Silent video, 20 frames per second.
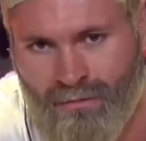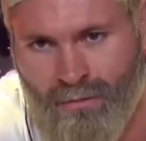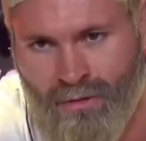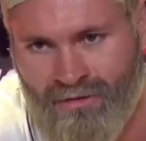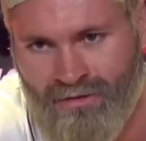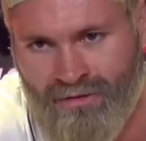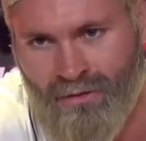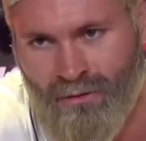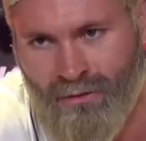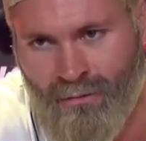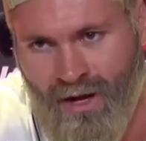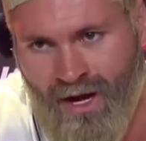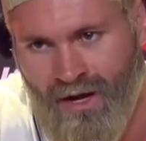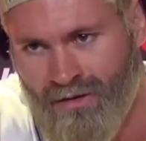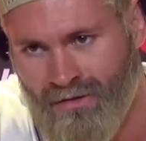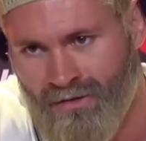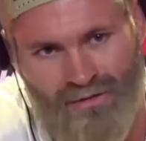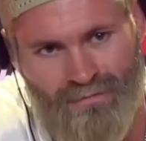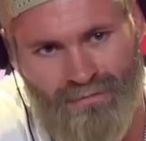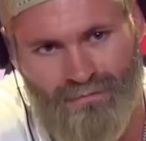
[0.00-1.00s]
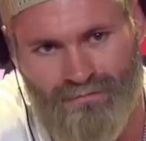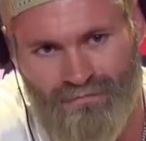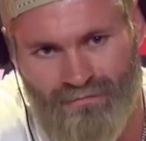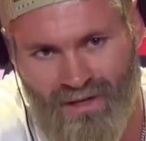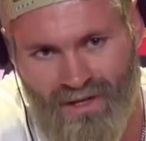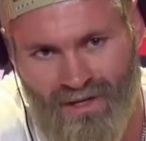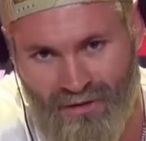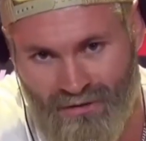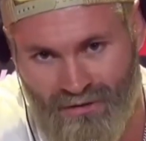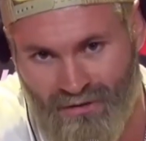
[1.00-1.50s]
the person who matters,
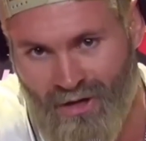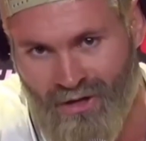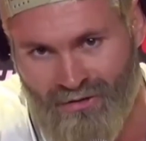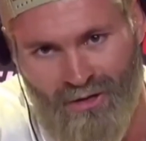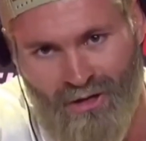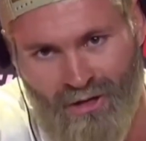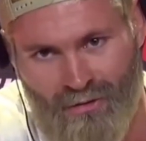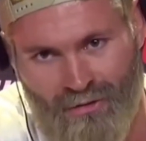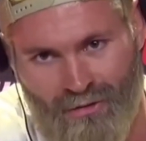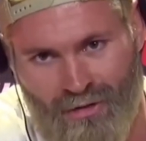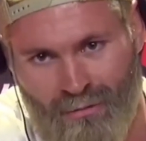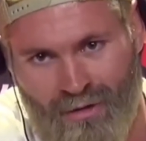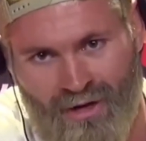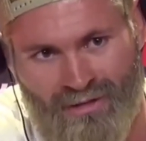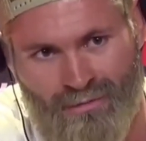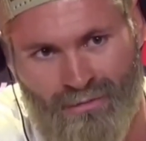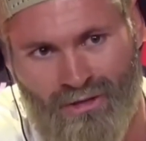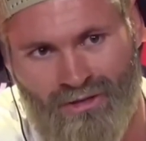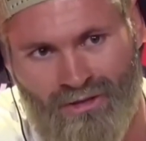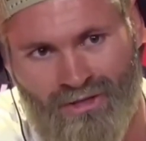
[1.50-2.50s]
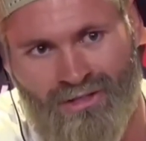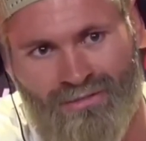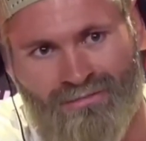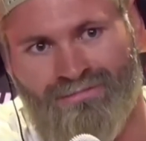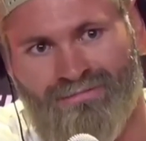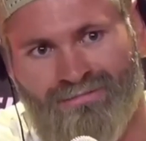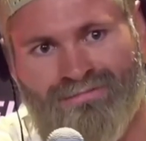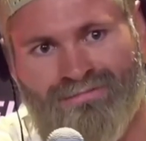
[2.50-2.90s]
and he's lost all three by submission.